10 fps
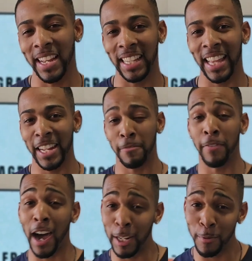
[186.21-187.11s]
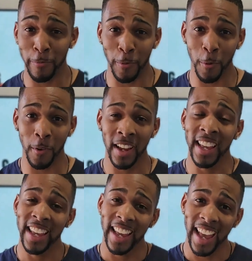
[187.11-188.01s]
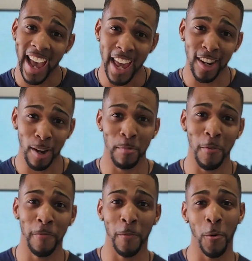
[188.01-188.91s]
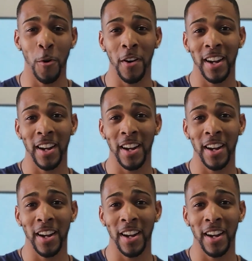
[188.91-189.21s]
a lot of volume for. At number 4,